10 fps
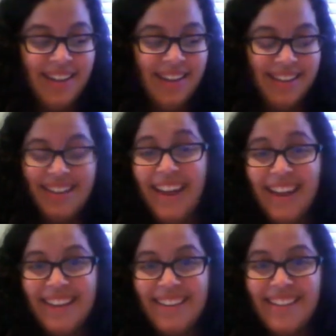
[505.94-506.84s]

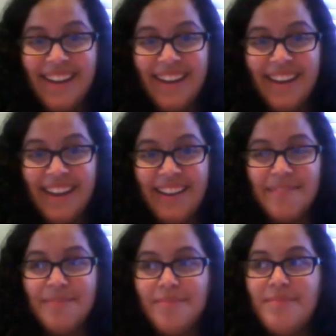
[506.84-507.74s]
yeah,
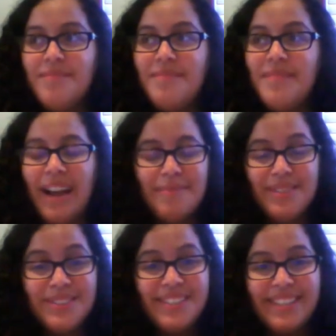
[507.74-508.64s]
I'm
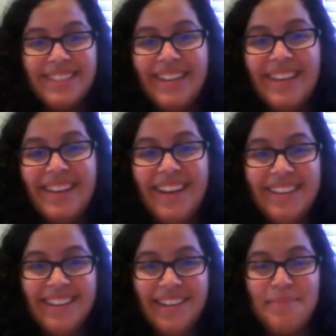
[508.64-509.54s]
just really excited. I
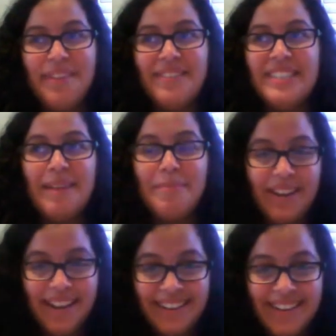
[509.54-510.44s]
can't believe it's
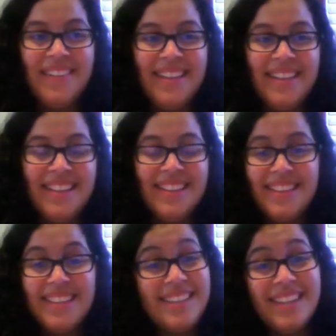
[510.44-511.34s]
happening.
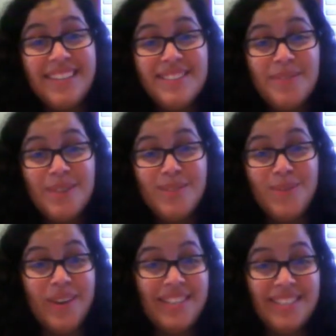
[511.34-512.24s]
Thank you guys so much for
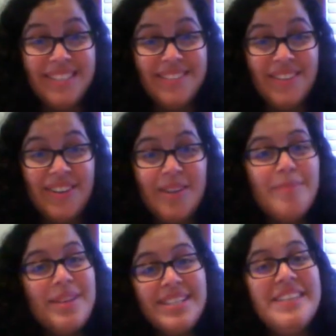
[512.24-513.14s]
watching this video.
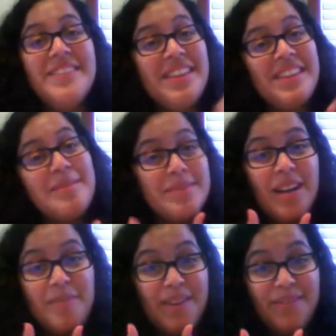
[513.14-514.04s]
Please give it a thumbs
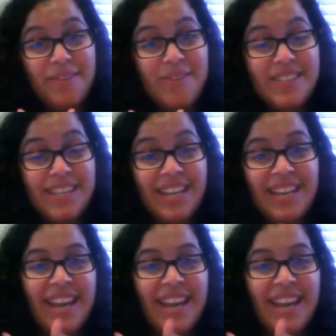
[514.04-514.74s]
up if you didn't,